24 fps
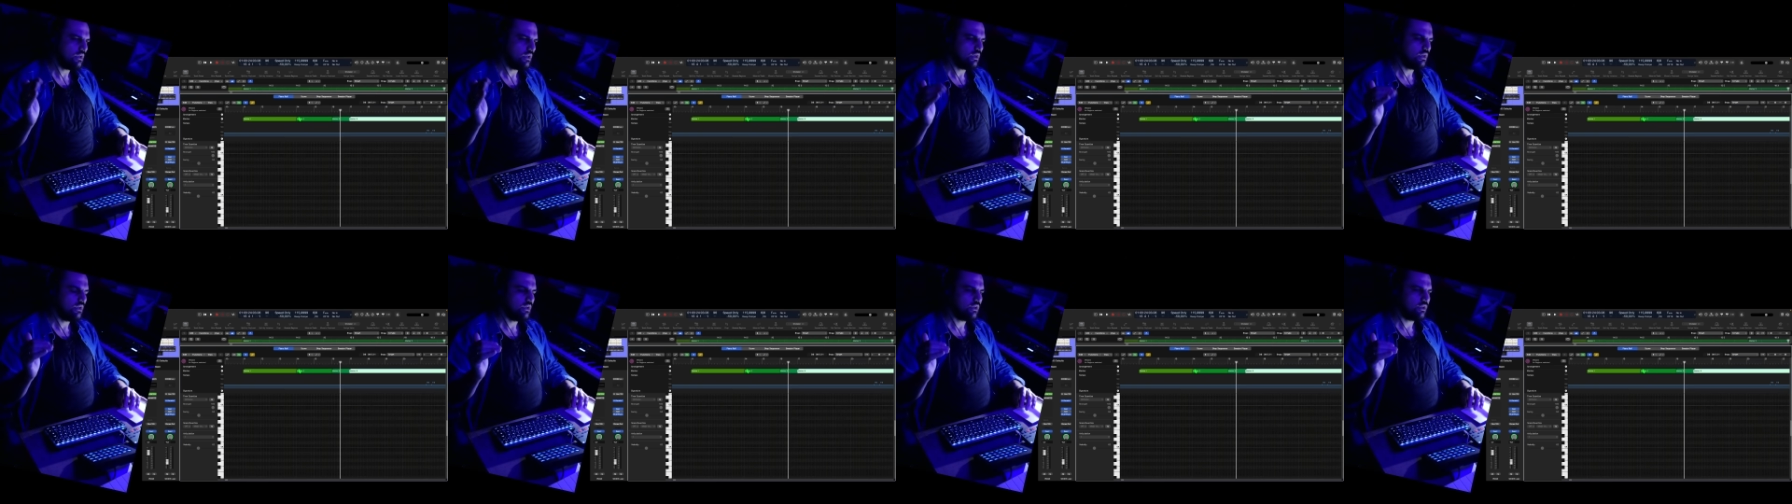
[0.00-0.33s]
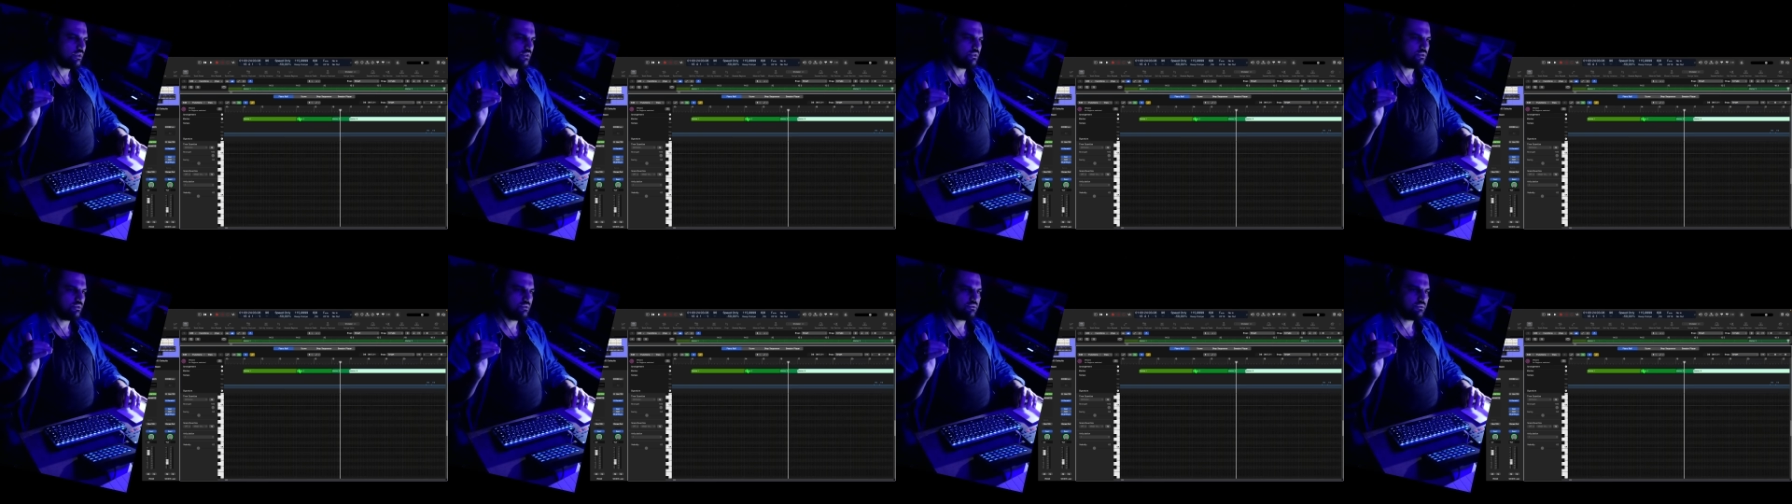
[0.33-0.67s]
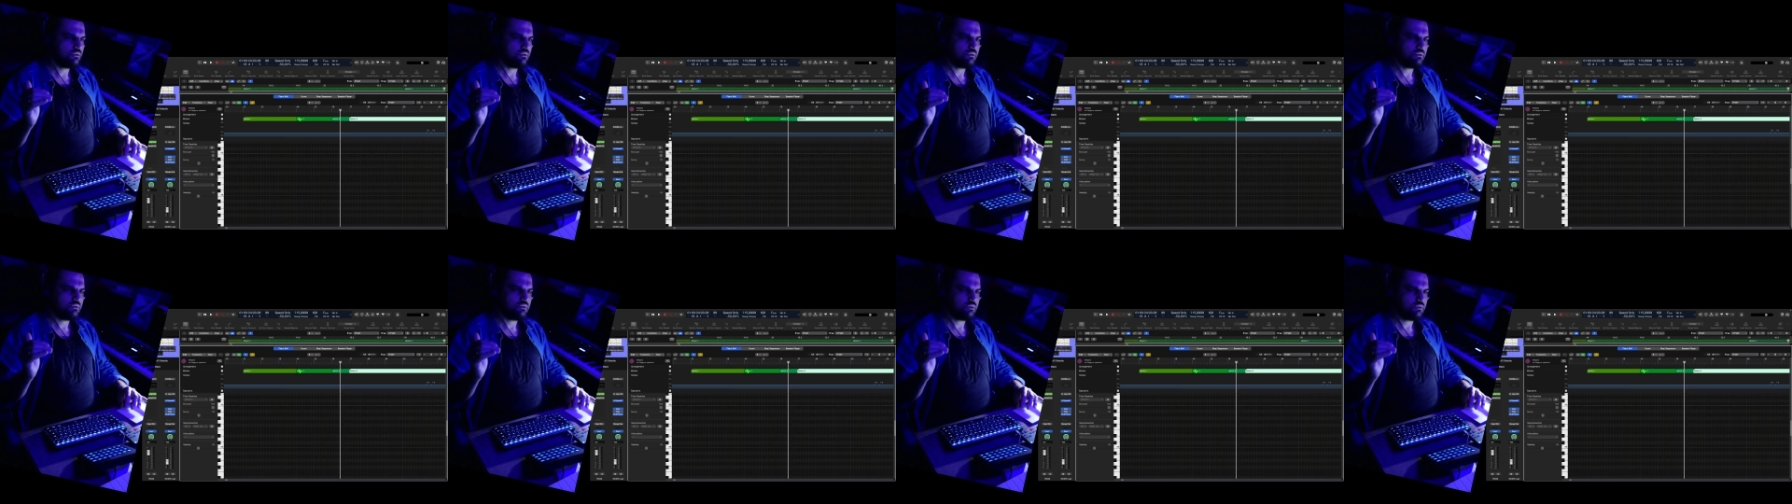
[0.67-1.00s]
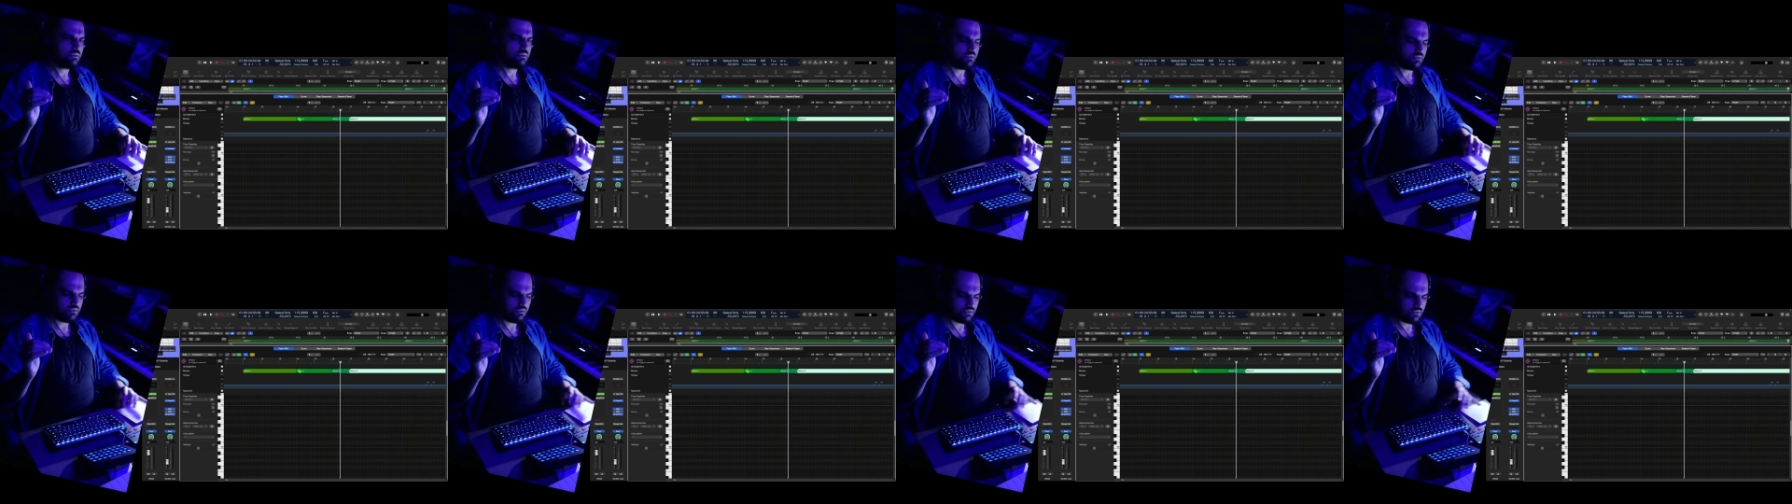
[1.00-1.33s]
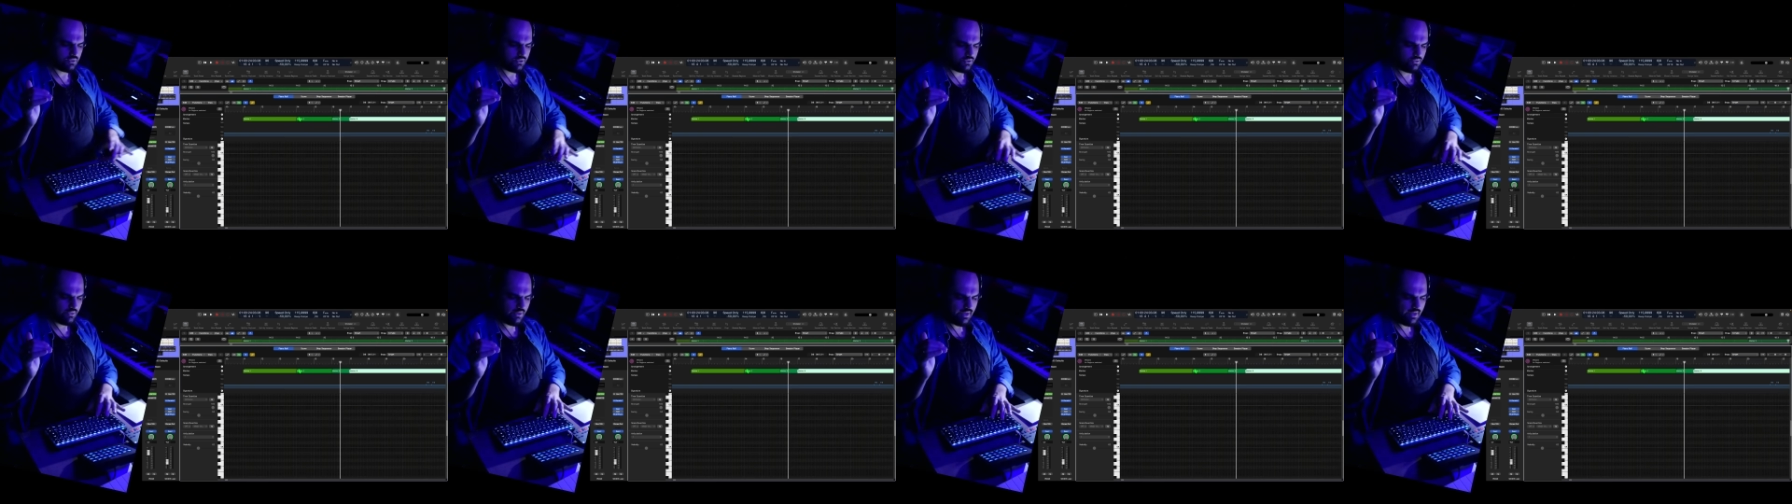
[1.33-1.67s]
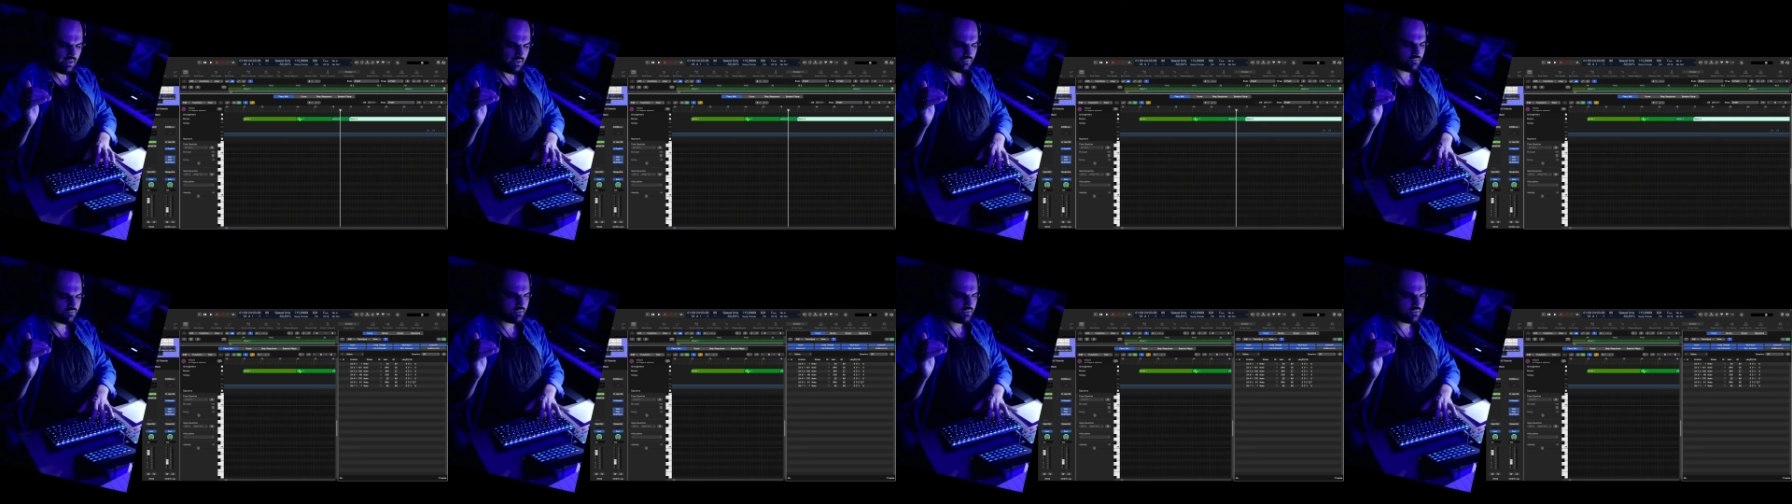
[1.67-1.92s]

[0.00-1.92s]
You have